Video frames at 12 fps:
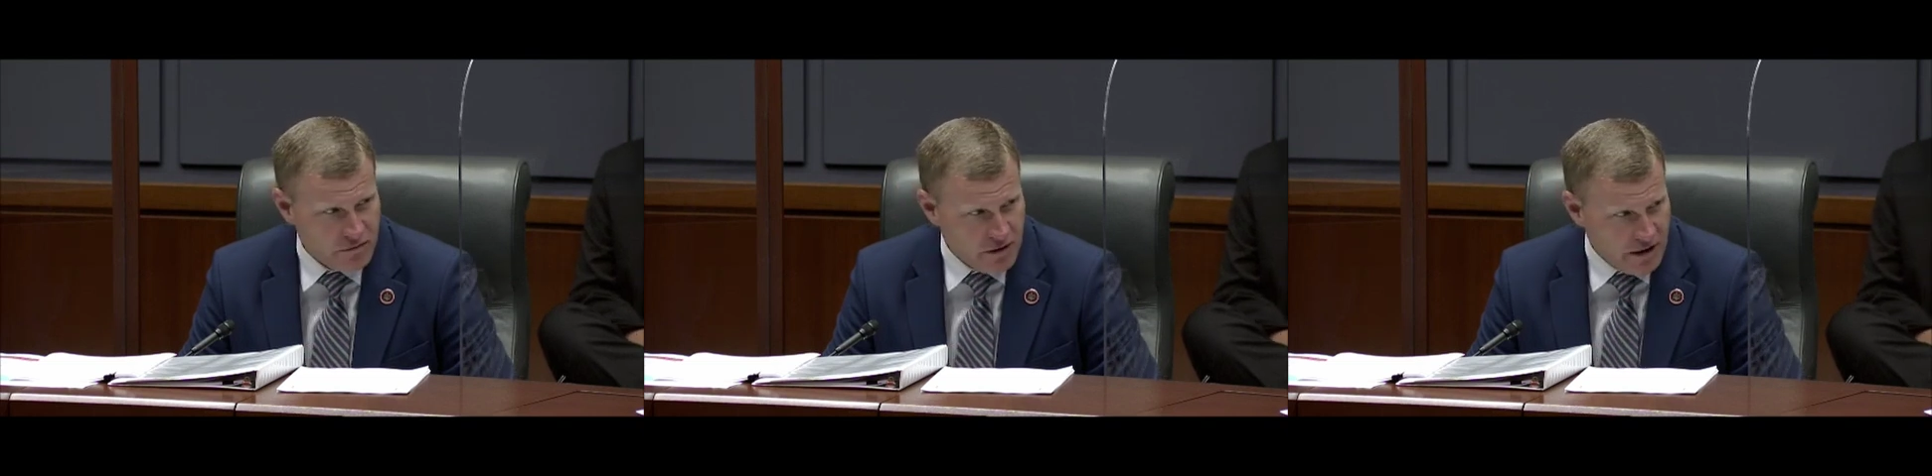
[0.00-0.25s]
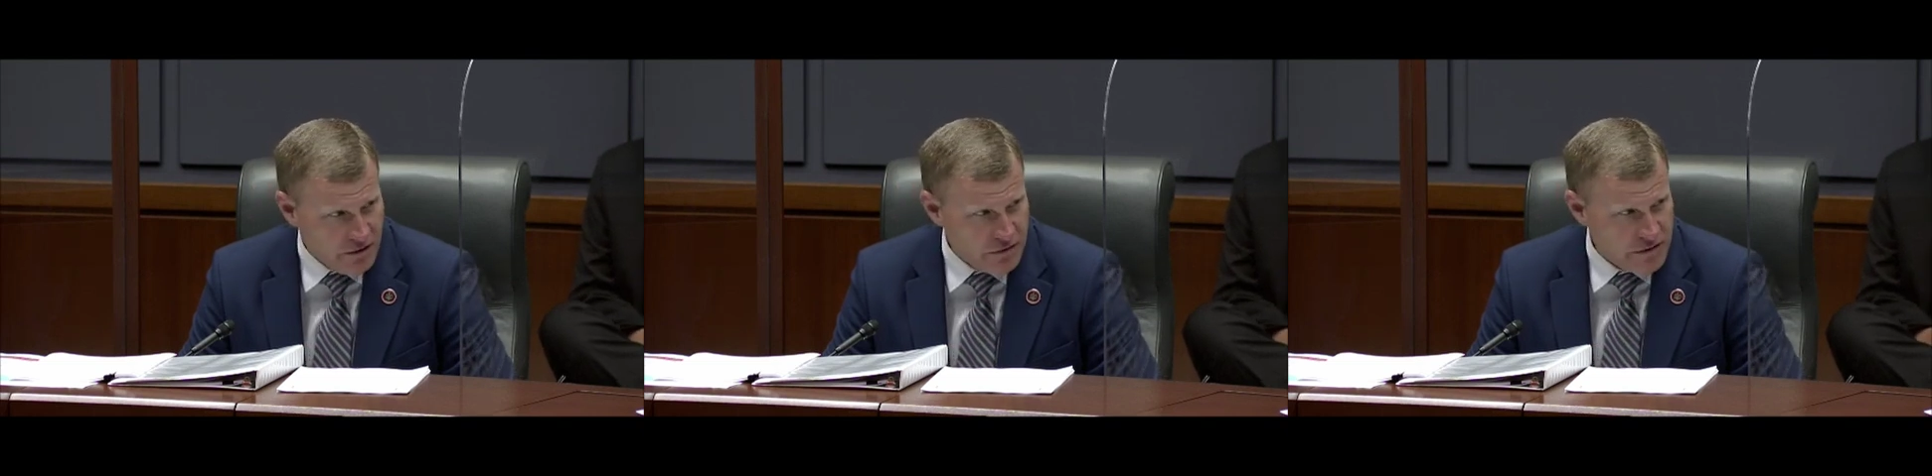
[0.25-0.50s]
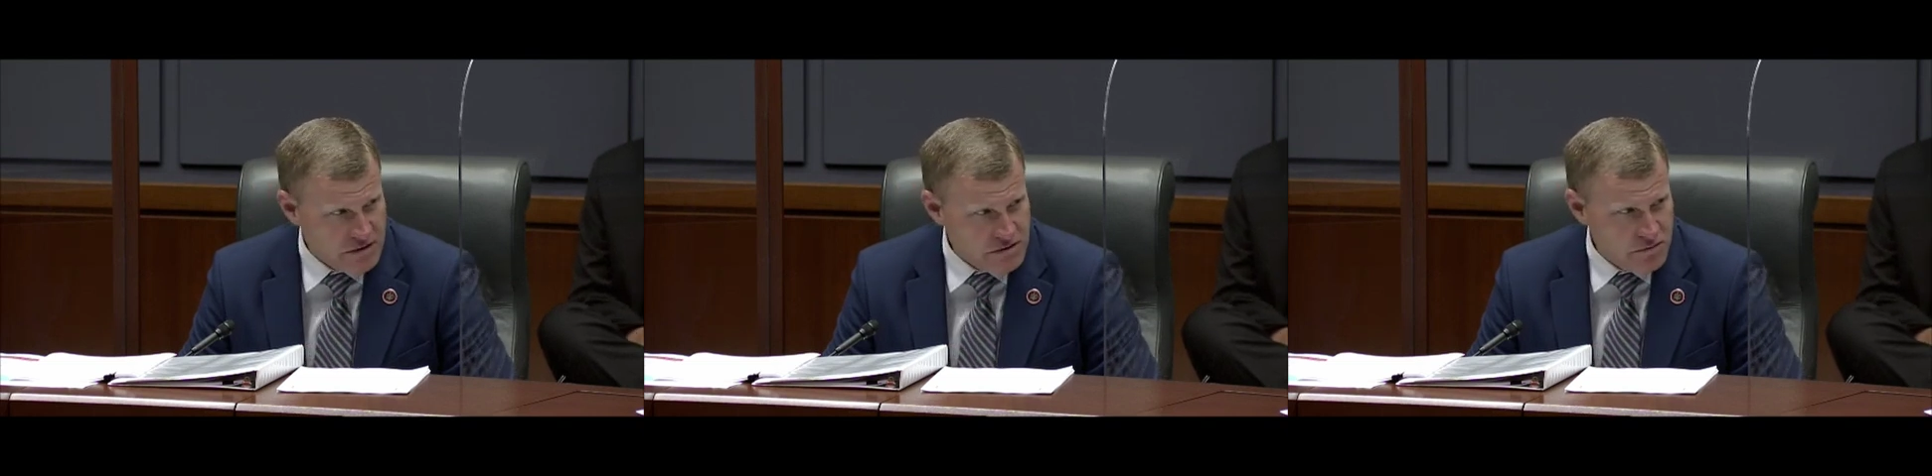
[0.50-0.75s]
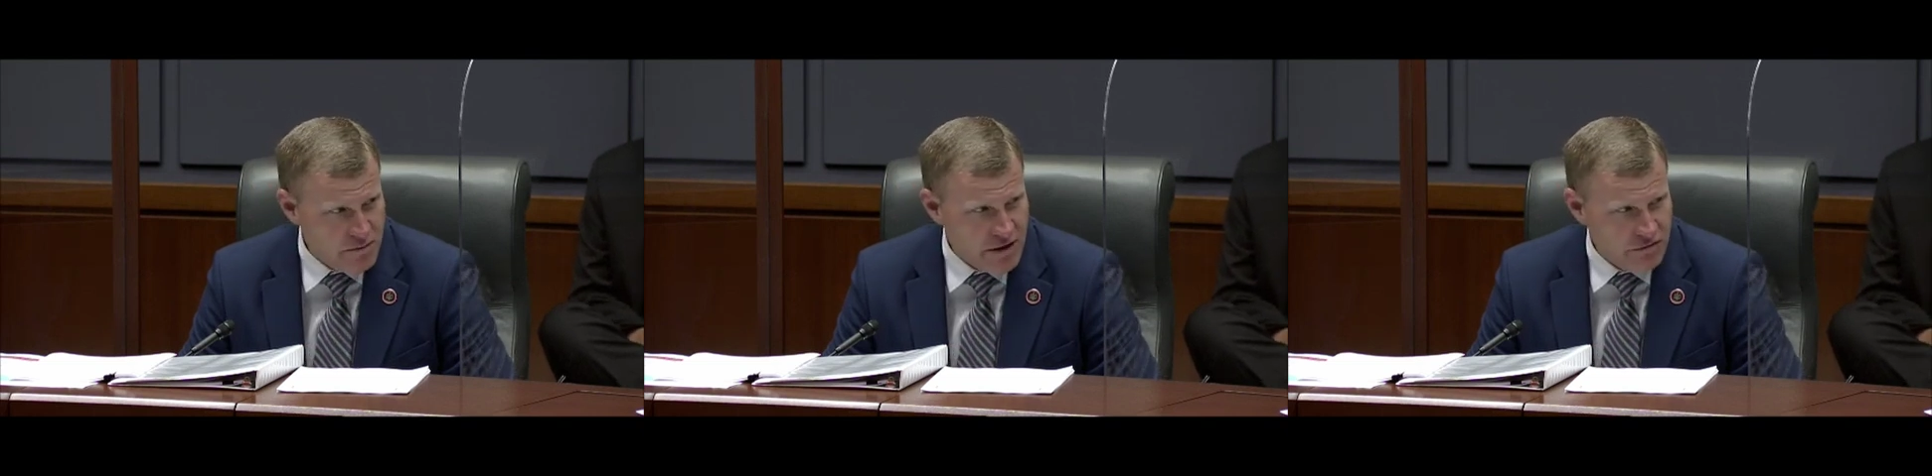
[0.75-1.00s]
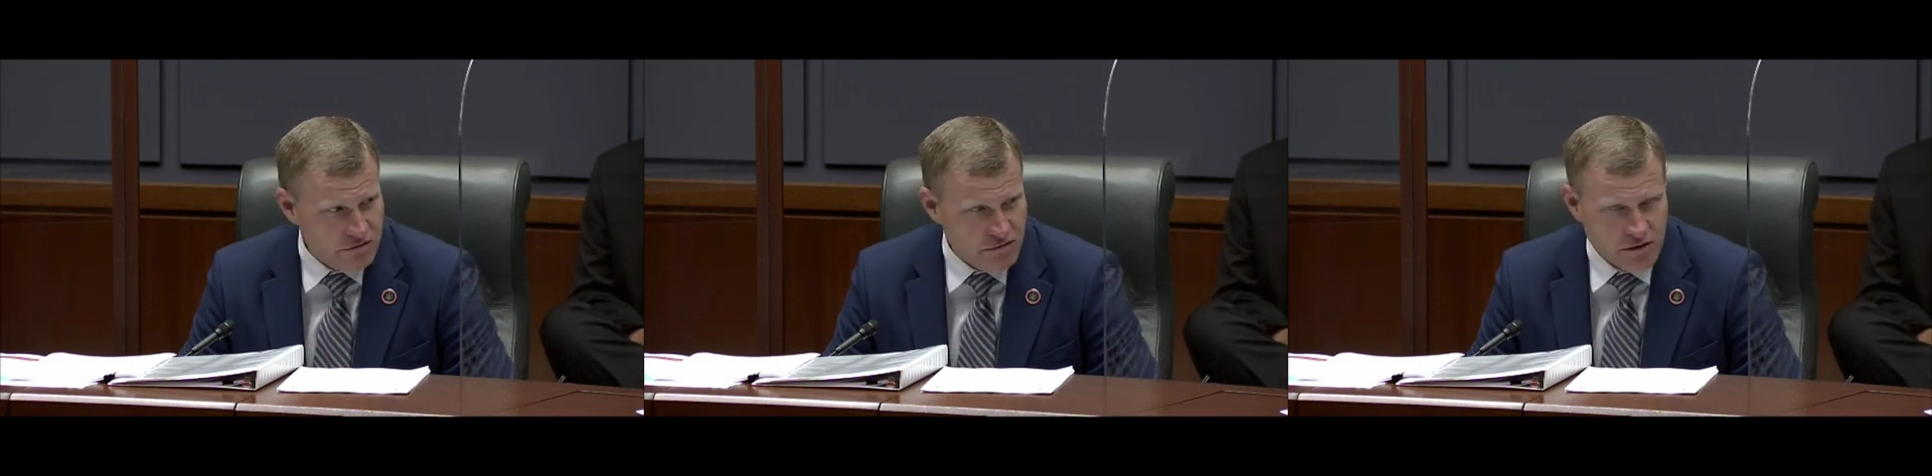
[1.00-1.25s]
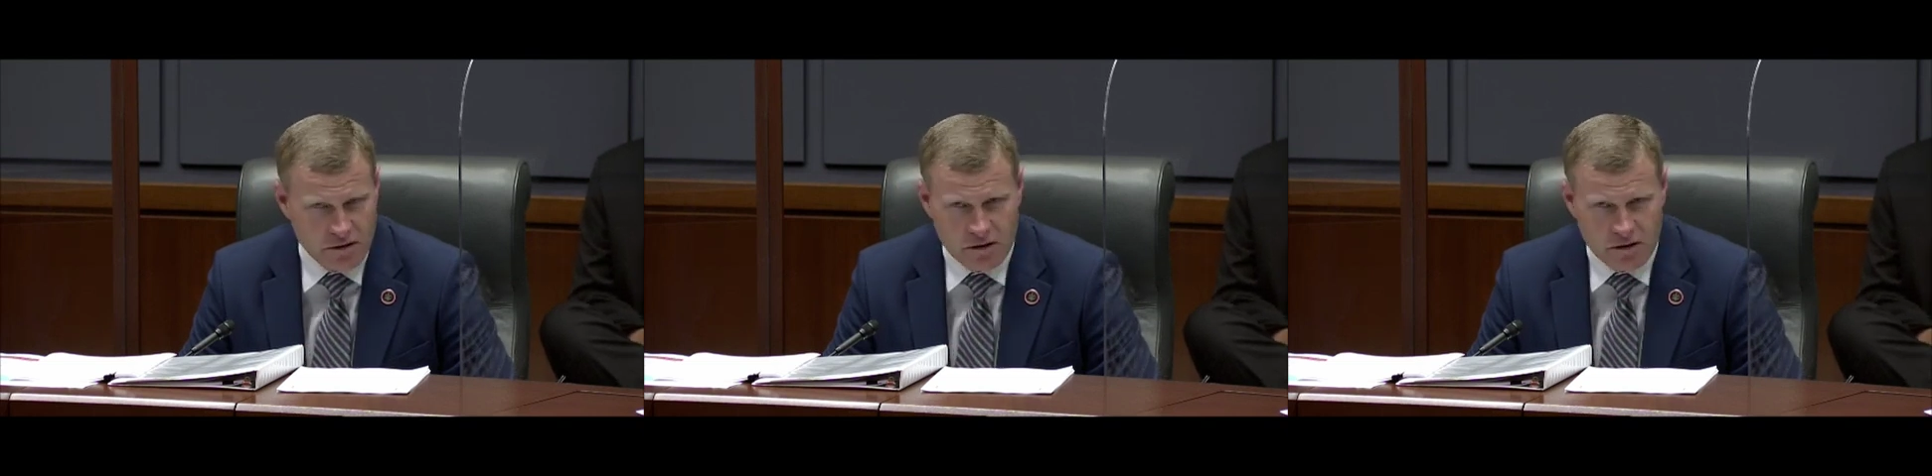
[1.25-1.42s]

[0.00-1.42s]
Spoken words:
A lot of the things you mentioned,